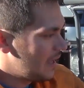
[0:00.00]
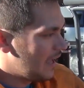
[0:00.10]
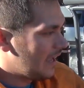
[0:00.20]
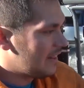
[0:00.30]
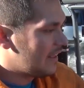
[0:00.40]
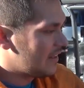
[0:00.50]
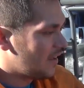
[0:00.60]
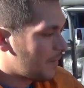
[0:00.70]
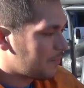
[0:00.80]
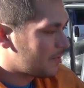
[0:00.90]
and then the
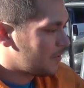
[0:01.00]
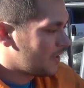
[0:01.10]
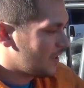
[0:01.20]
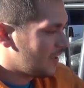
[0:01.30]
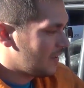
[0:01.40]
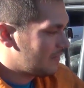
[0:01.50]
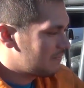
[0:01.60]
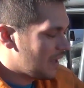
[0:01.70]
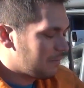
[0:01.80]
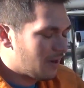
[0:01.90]
opportunity
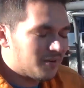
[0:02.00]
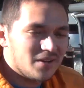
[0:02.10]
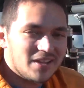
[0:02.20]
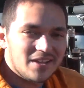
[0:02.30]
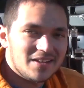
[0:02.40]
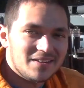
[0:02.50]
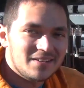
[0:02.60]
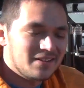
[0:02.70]
came around to get